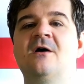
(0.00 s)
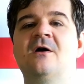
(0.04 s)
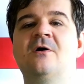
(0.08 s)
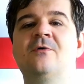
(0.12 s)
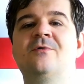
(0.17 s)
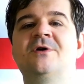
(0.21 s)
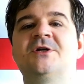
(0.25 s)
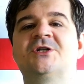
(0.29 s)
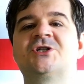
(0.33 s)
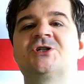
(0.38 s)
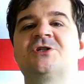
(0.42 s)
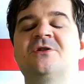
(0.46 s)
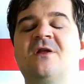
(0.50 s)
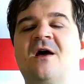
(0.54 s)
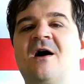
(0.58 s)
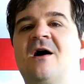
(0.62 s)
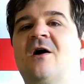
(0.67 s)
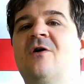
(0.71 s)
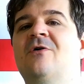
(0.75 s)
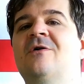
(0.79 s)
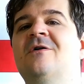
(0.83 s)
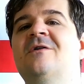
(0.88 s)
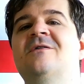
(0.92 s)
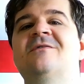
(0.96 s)
which
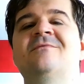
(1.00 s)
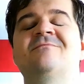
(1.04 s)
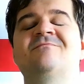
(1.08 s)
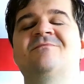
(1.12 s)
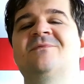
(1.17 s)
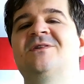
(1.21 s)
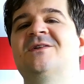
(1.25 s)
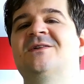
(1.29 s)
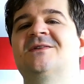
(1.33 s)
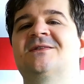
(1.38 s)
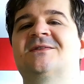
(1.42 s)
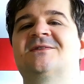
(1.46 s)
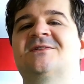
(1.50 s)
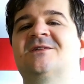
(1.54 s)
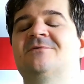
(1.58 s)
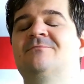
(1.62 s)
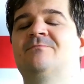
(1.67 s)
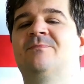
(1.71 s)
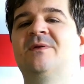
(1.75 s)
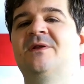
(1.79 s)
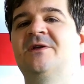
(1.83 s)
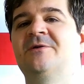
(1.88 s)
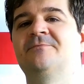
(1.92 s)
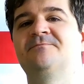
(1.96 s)
now is
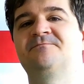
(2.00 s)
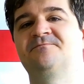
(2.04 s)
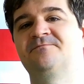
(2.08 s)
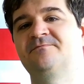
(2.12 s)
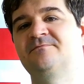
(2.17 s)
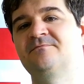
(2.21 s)
simply